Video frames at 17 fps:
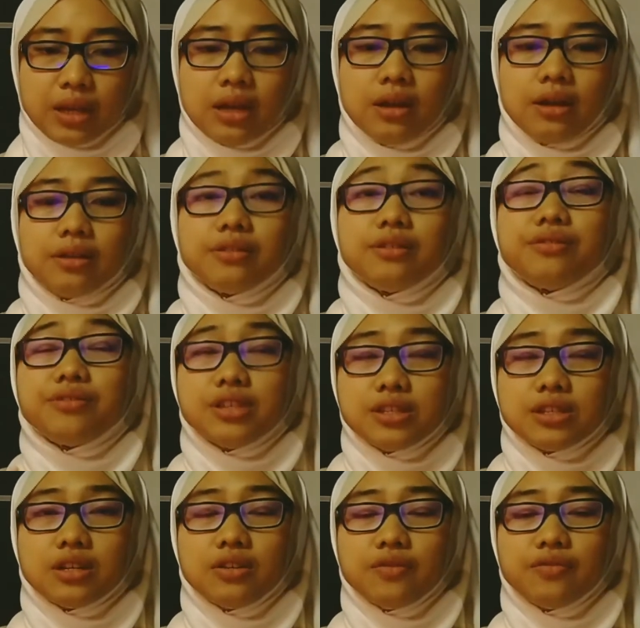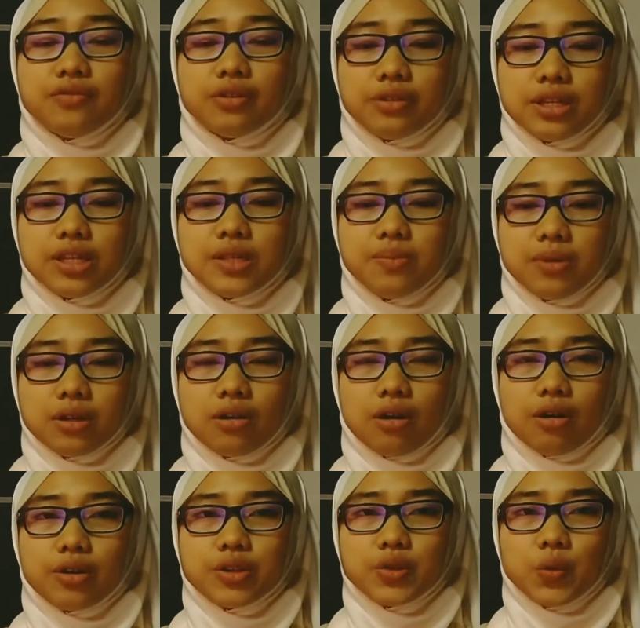The reason for this is
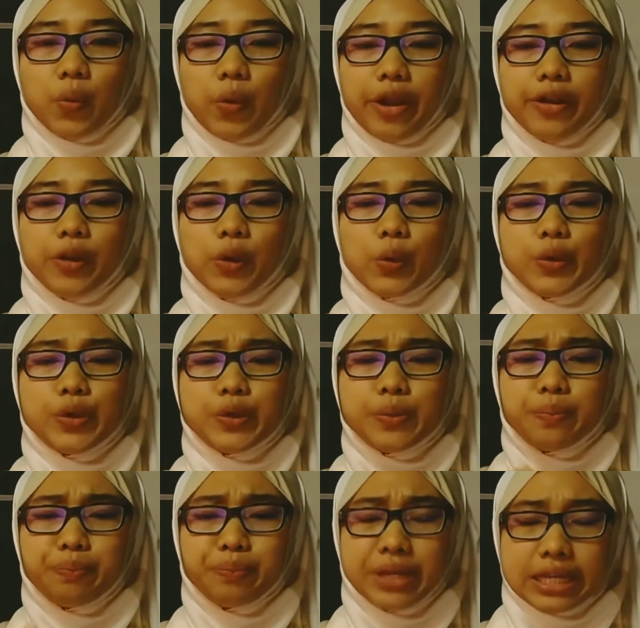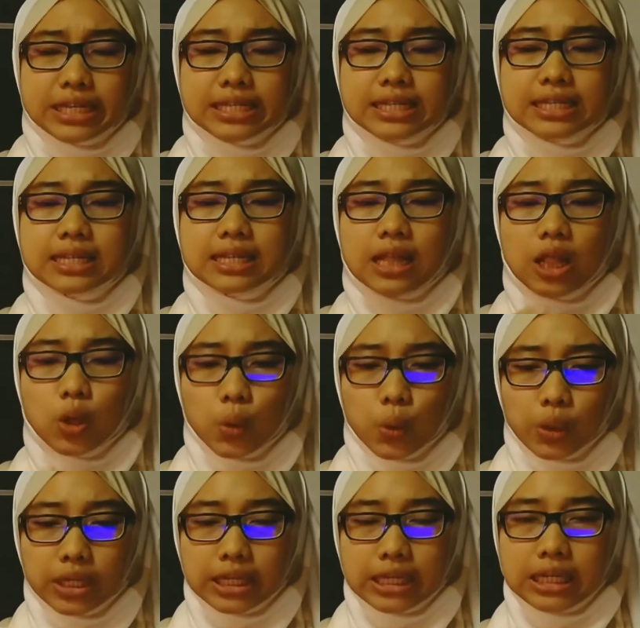because when you speak
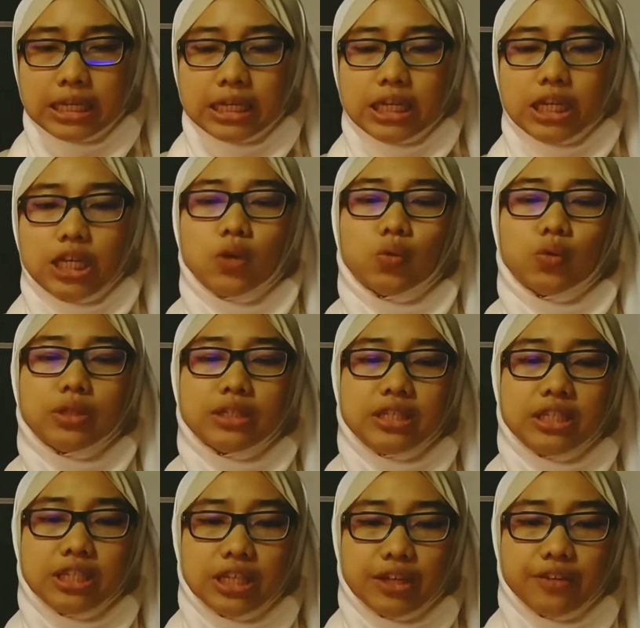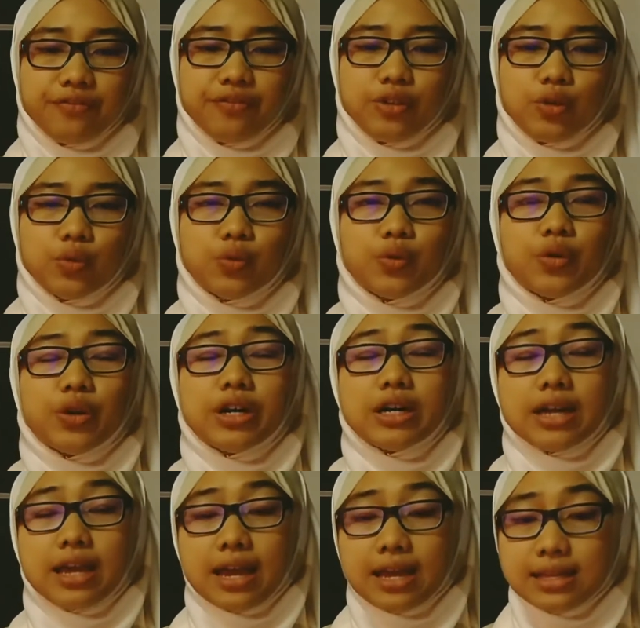slowly, it will give you,
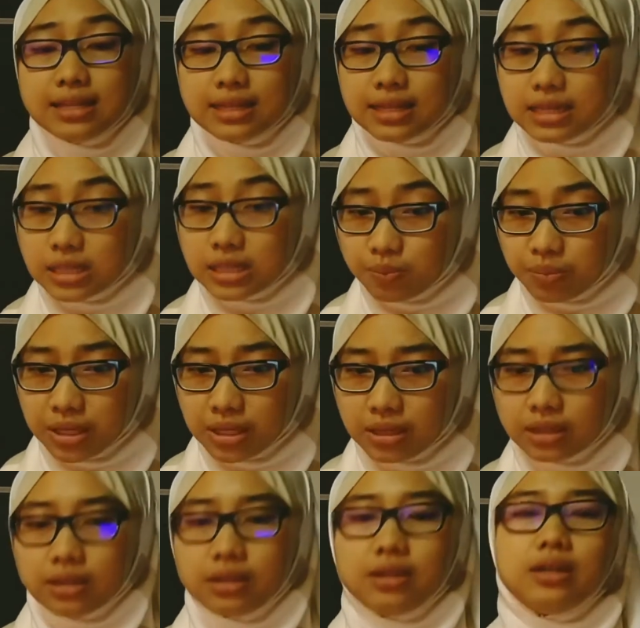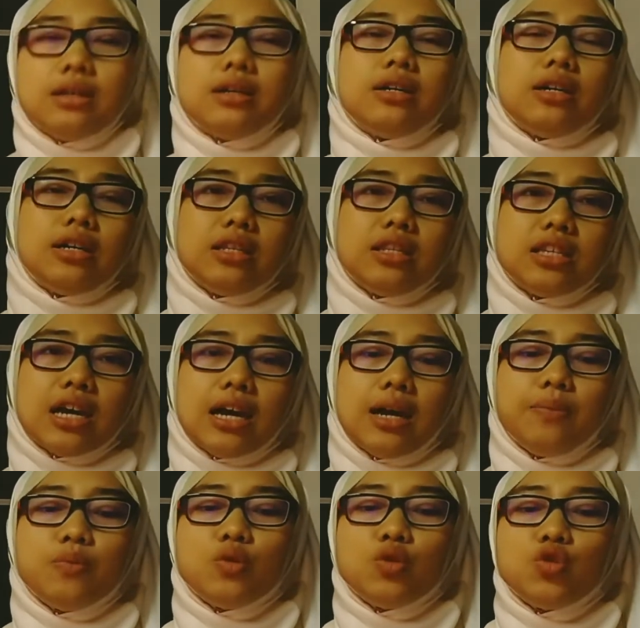as a speaker, a time
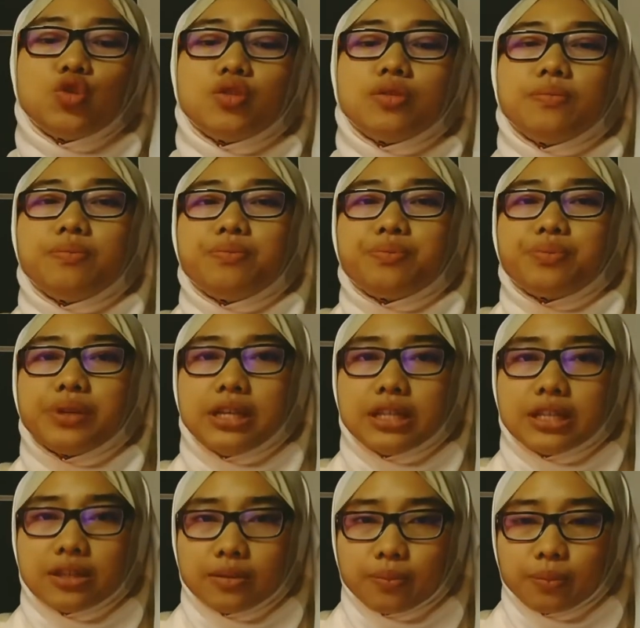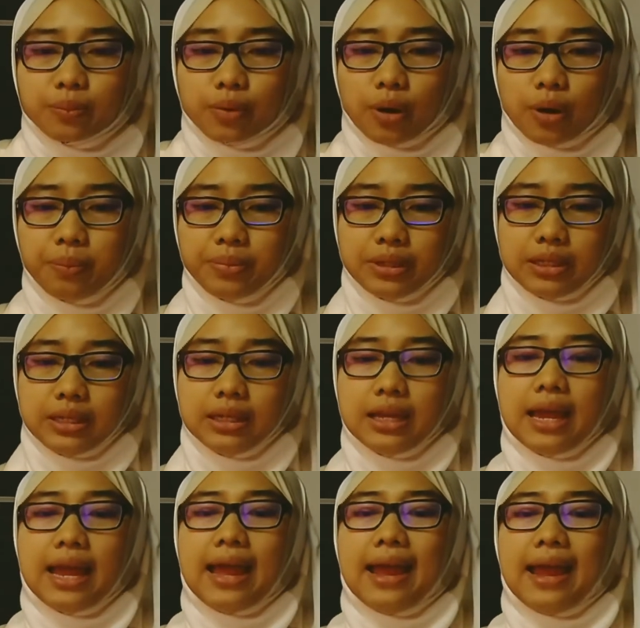to breathe properly
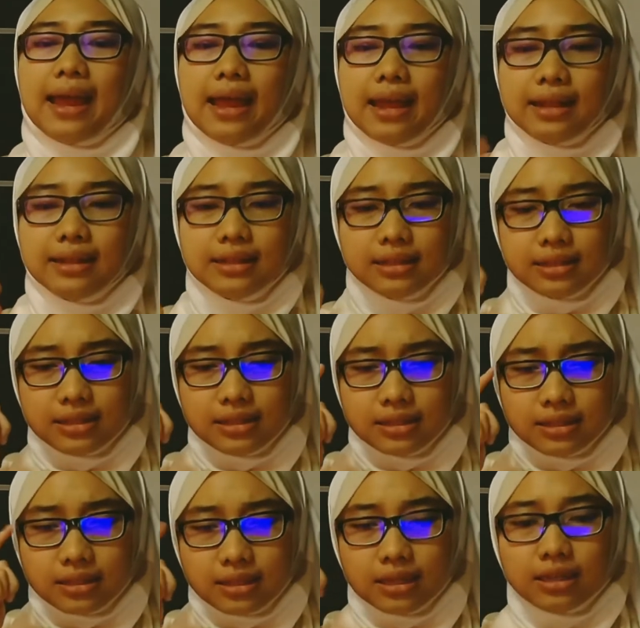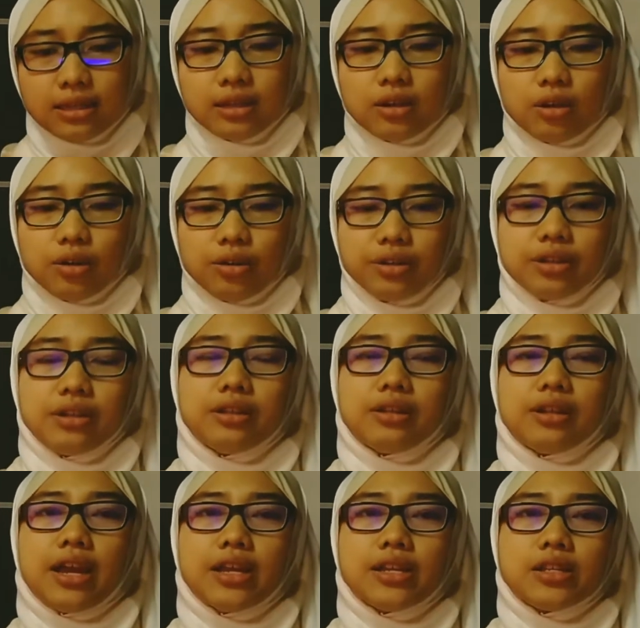and think on the
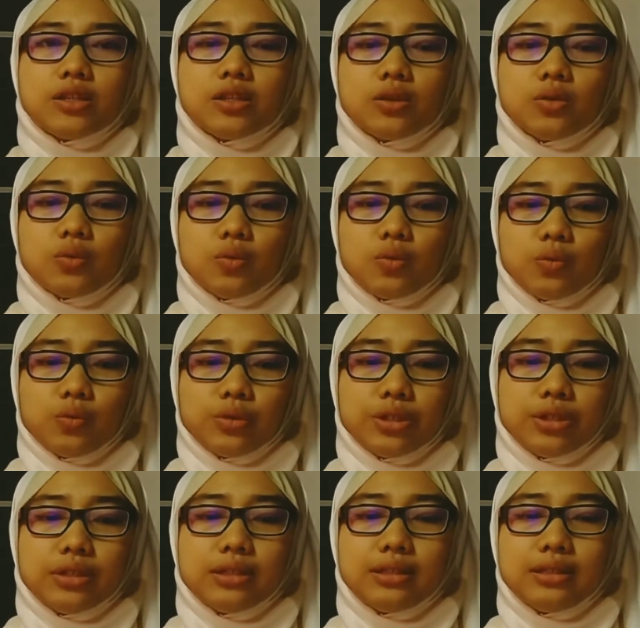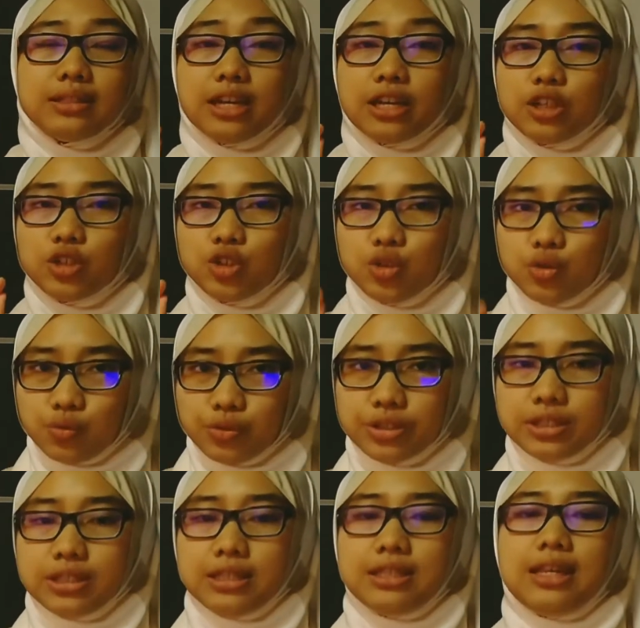next word that you will
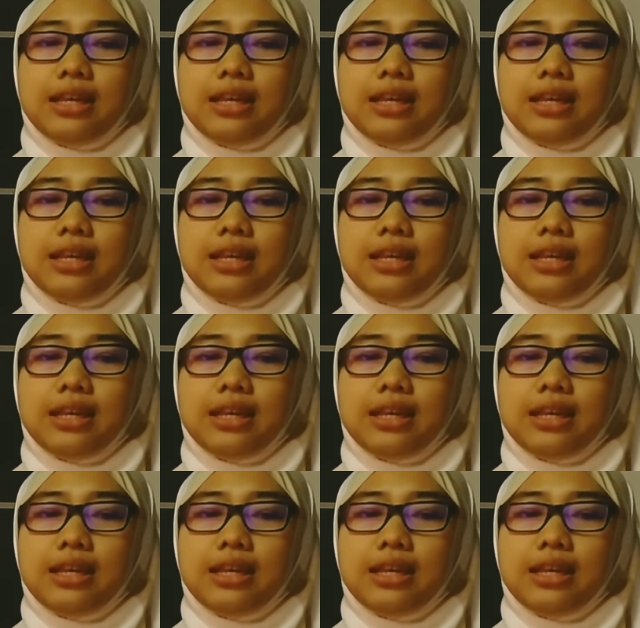say.